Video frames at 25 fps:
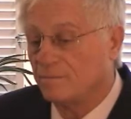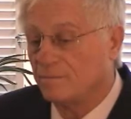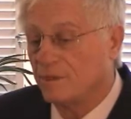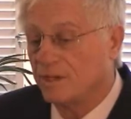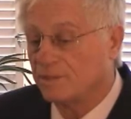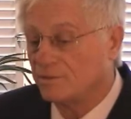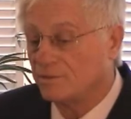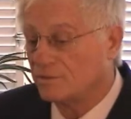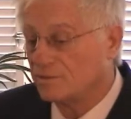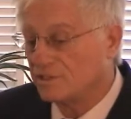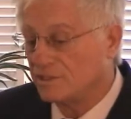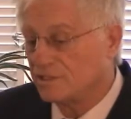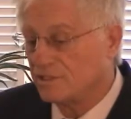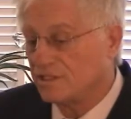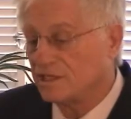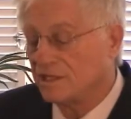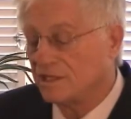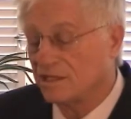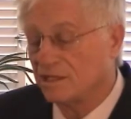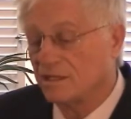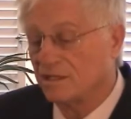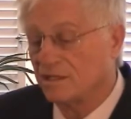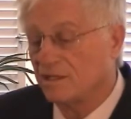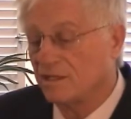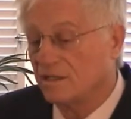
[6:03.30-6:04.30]

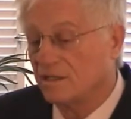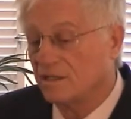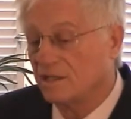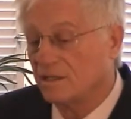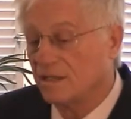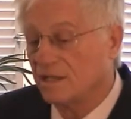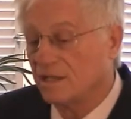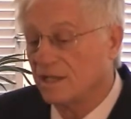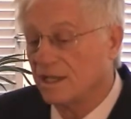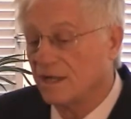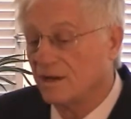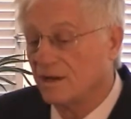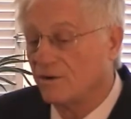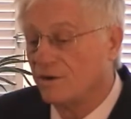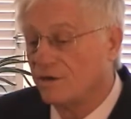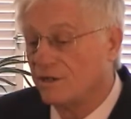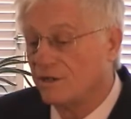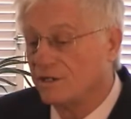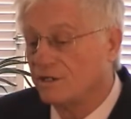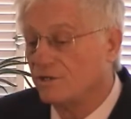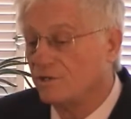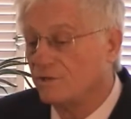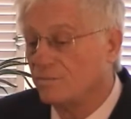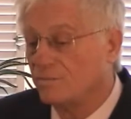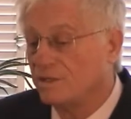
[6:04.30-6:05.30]
buttressing our
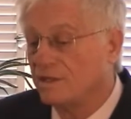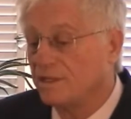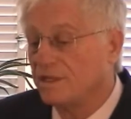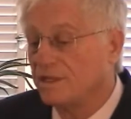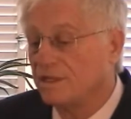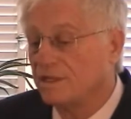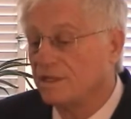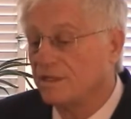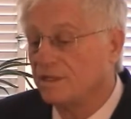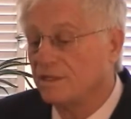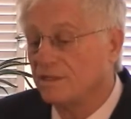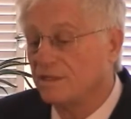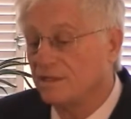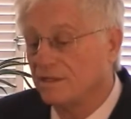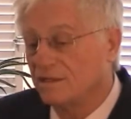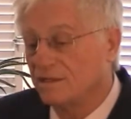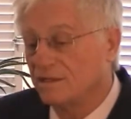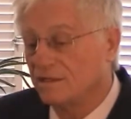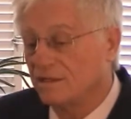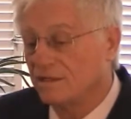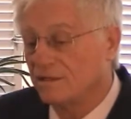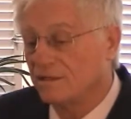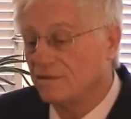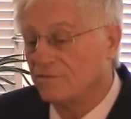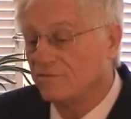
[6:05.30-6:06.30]
inner
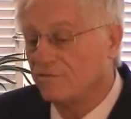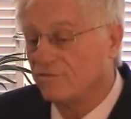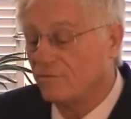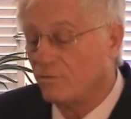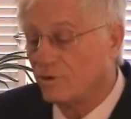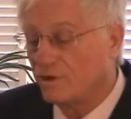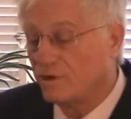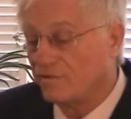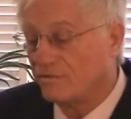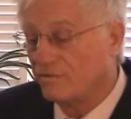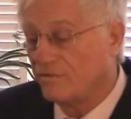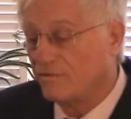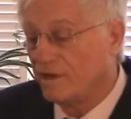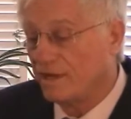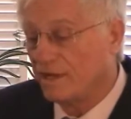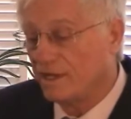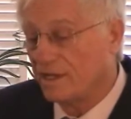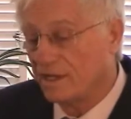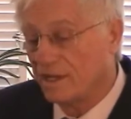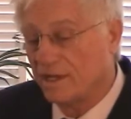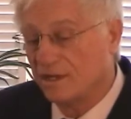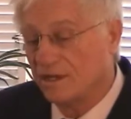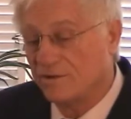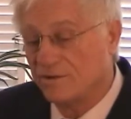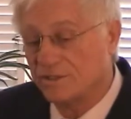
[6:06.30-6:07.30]
being, of
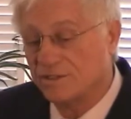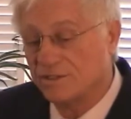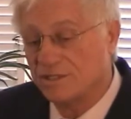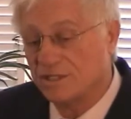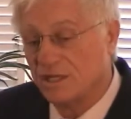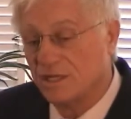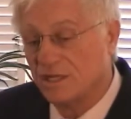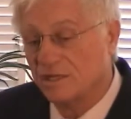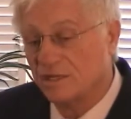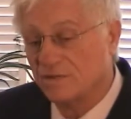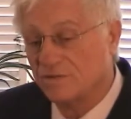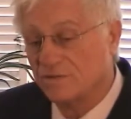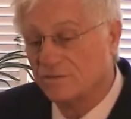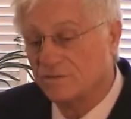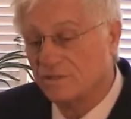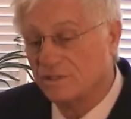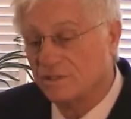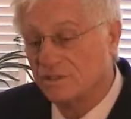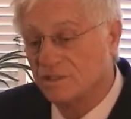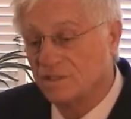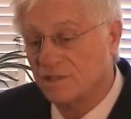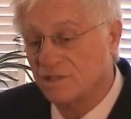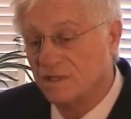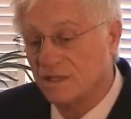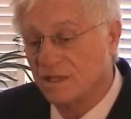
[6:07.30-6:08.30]
fortifying
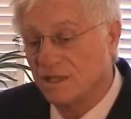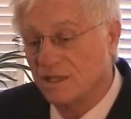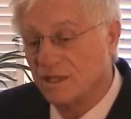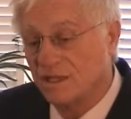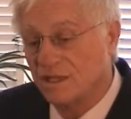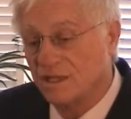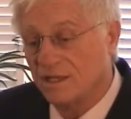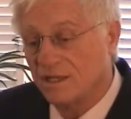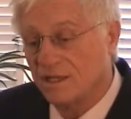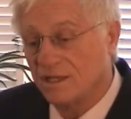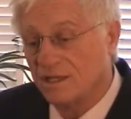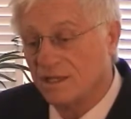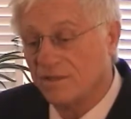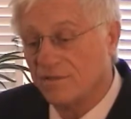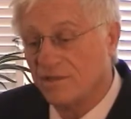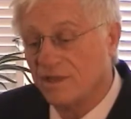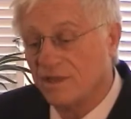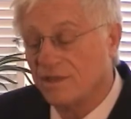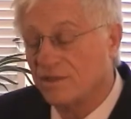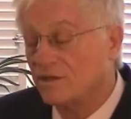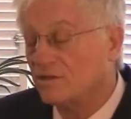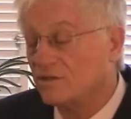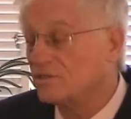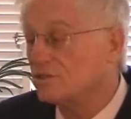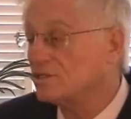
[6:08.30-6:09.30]
ourselves, and
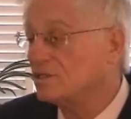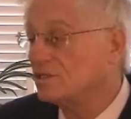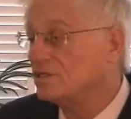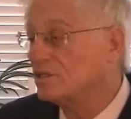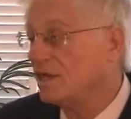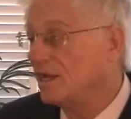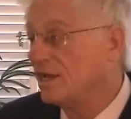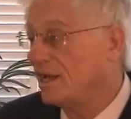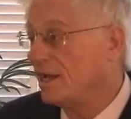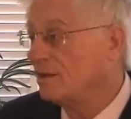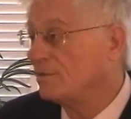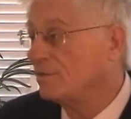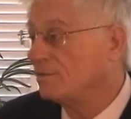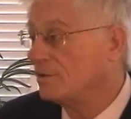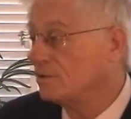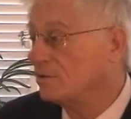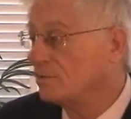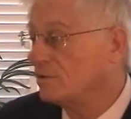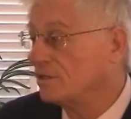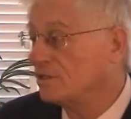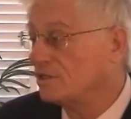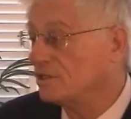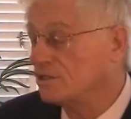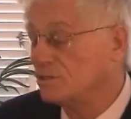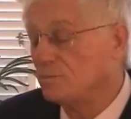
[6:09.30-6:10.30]
then there's the time that
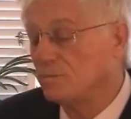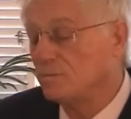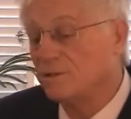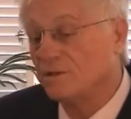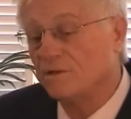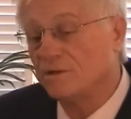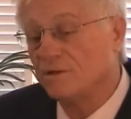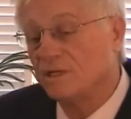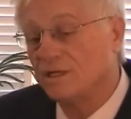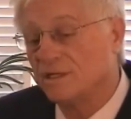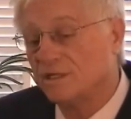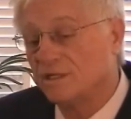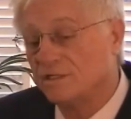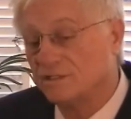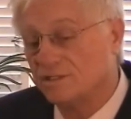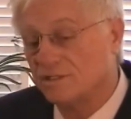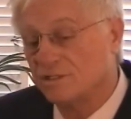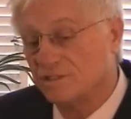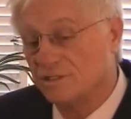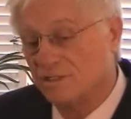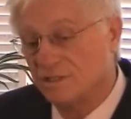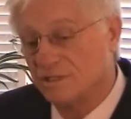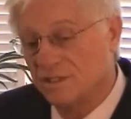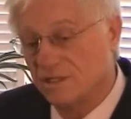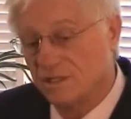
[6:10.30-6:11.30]
we
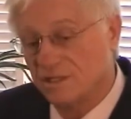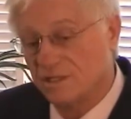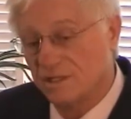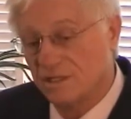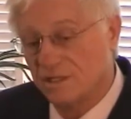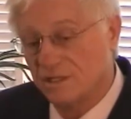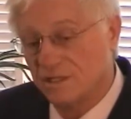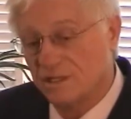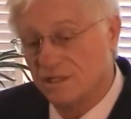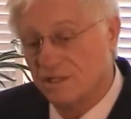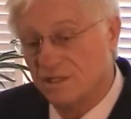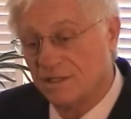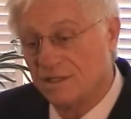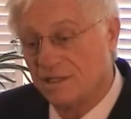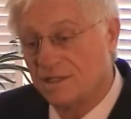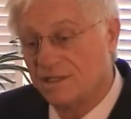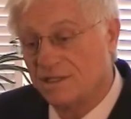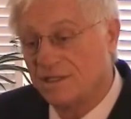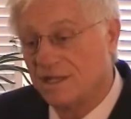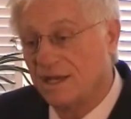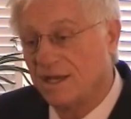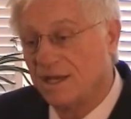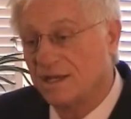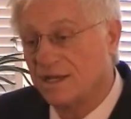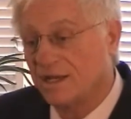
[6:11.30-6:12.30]
experience the
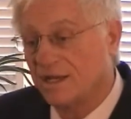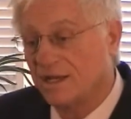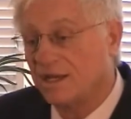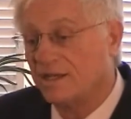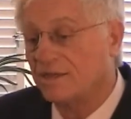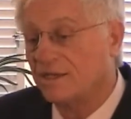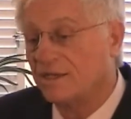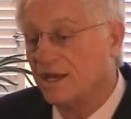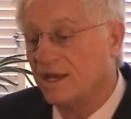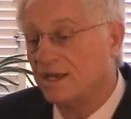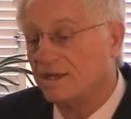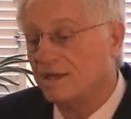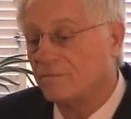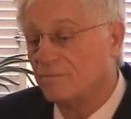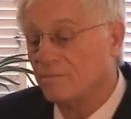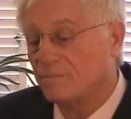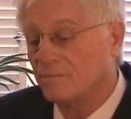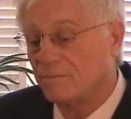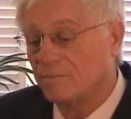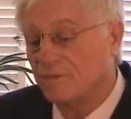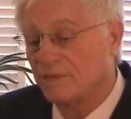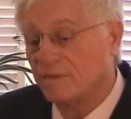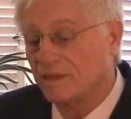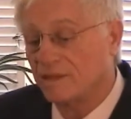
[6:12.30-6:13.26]
attack on that.